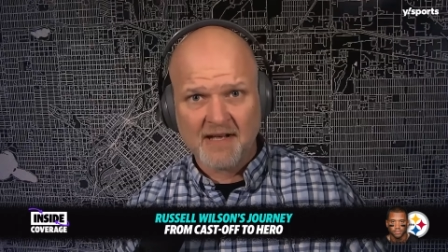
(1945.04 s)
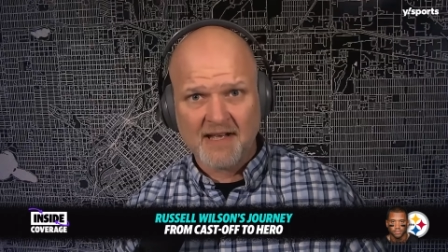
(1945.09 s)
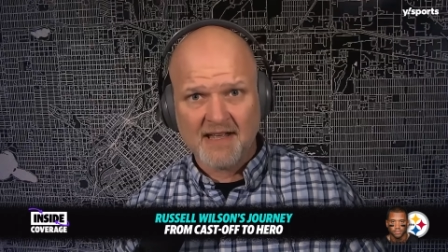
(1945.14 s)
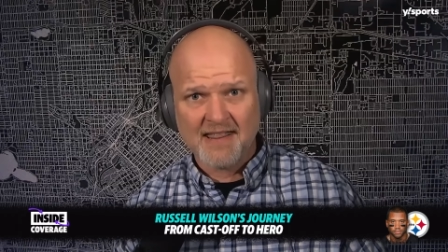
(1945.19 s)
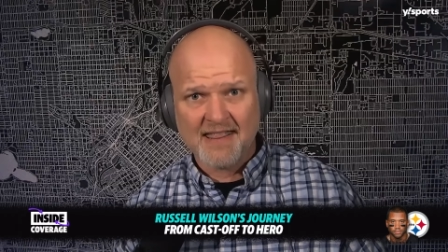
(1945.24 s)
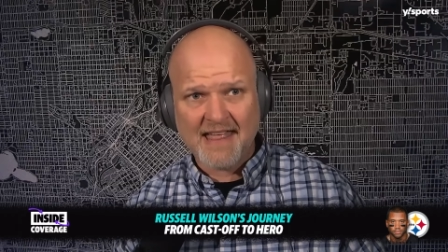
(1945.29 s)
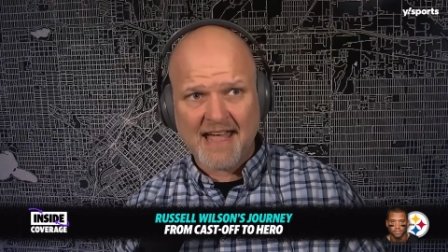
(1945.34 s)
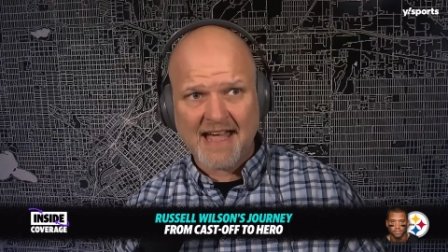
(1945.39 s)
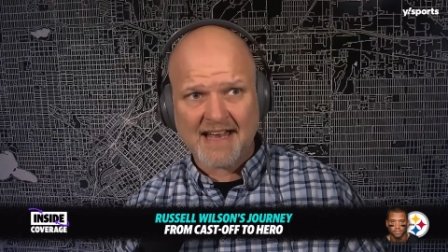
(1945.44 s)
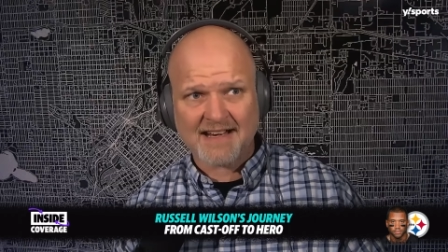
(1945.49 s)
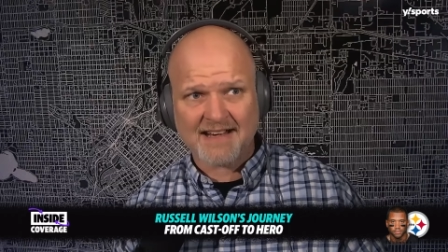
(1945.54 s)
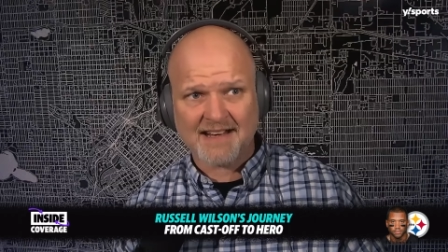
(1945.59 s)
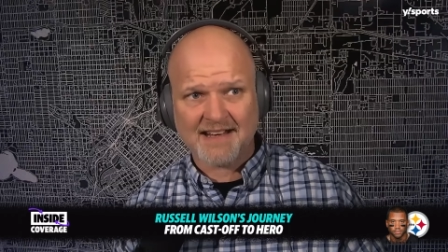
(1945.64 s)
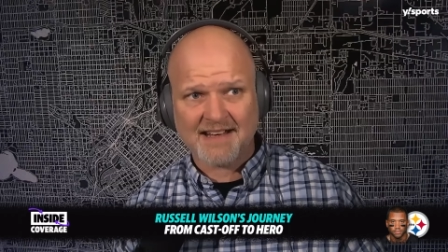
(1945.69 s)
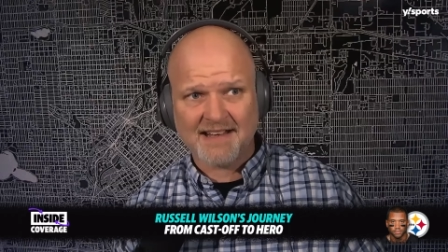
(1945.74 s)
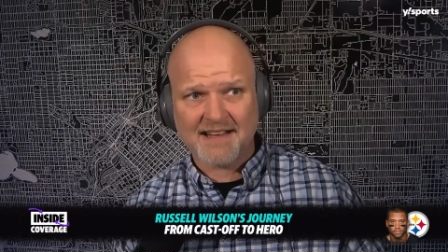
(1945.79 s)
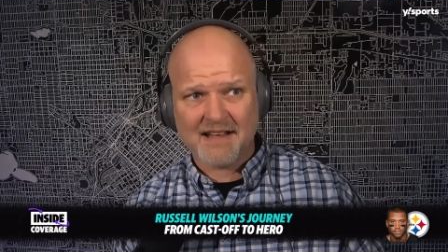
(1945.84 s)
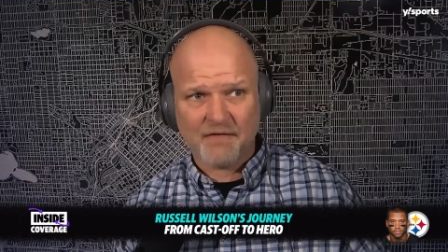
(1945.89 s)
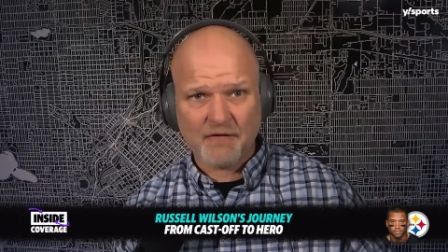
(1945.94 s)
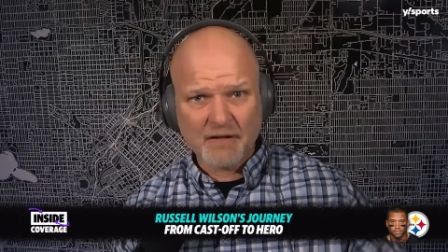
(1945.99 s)
that
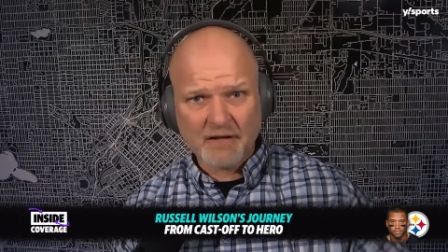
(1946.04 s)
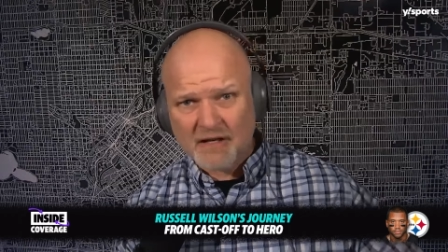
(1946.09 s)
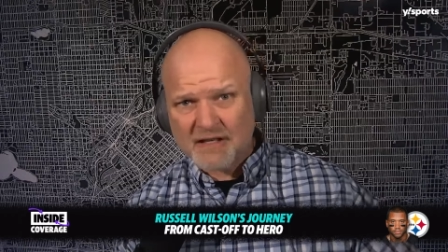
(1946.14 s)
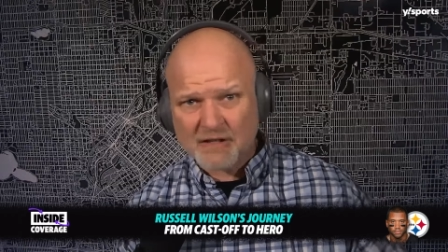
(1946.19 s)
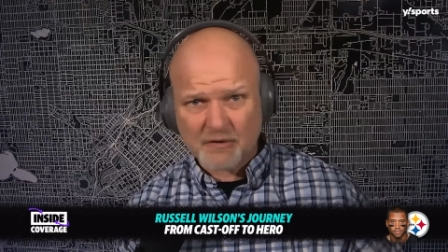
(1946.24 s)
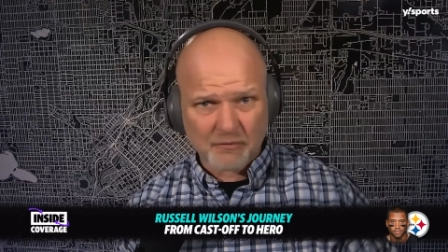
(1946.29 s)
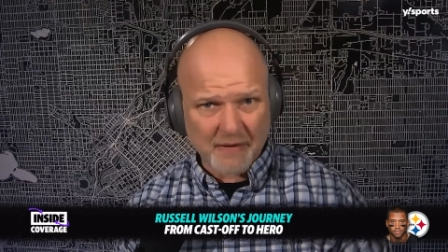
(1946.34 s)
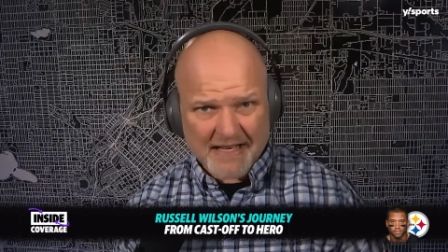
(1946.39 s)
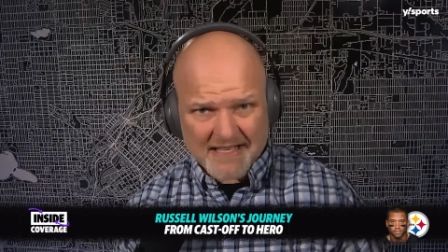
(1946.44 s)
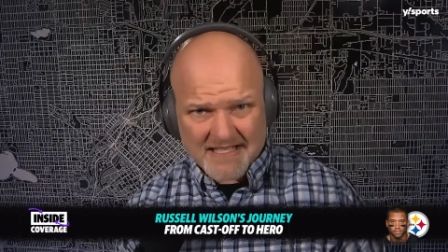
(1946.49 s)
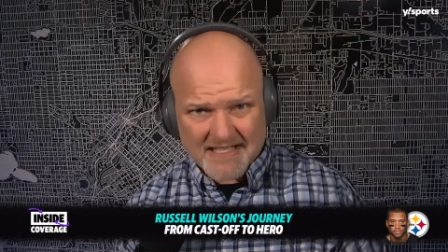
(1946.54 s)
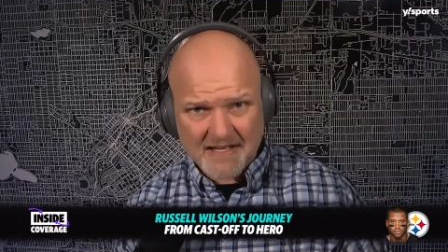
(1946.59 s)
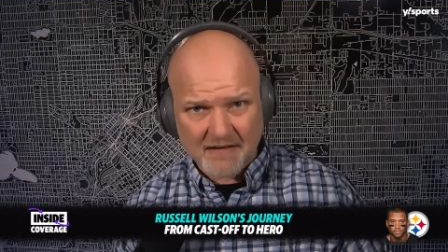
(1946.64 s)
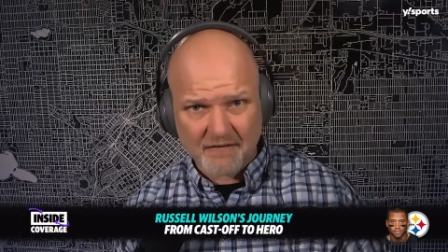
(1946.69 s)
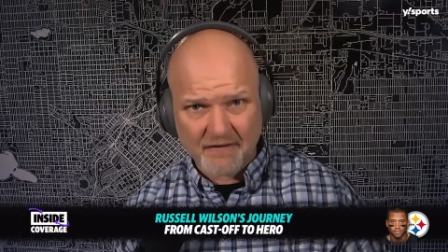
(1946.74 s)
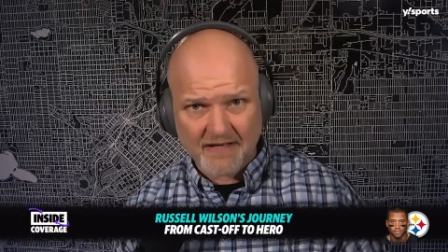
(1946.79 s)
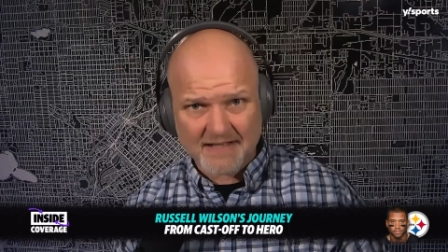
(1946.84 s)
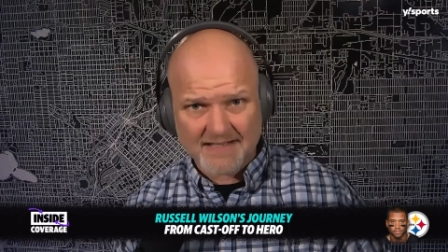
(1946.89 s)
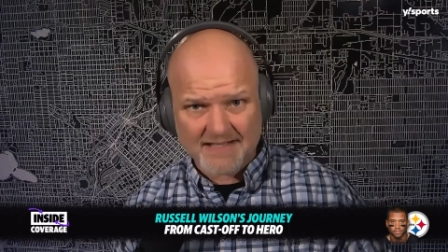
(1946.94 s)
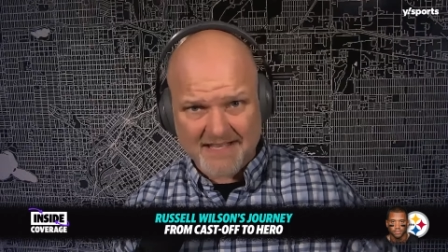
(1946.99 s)
if you look at the rest
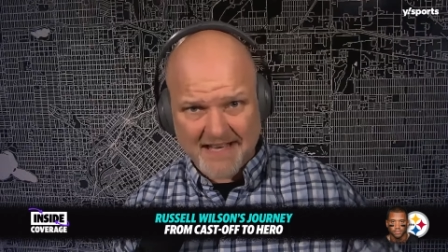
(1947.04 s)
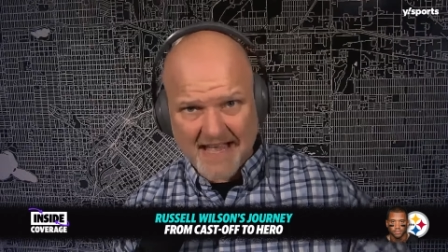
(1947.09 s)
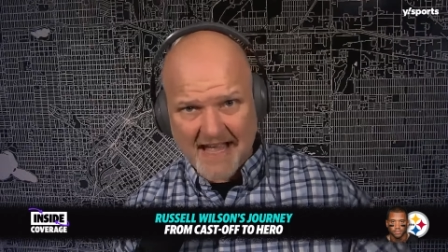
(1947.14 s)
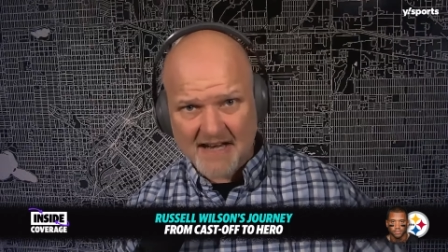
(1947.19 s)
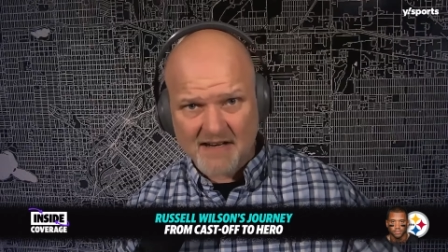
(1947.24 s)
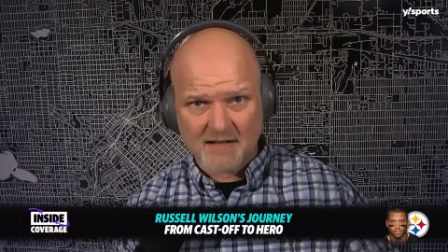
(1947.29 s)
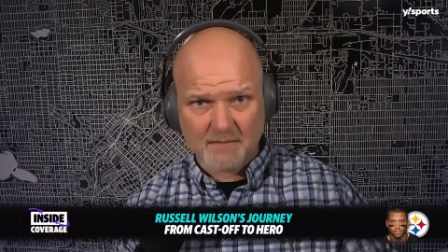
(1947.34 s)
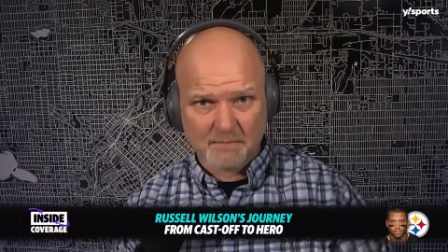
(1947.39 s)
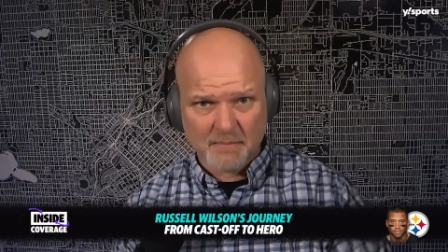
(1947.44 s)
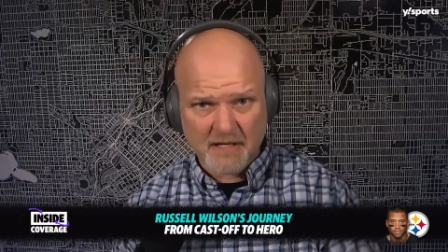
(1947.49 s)
of it, Seattle,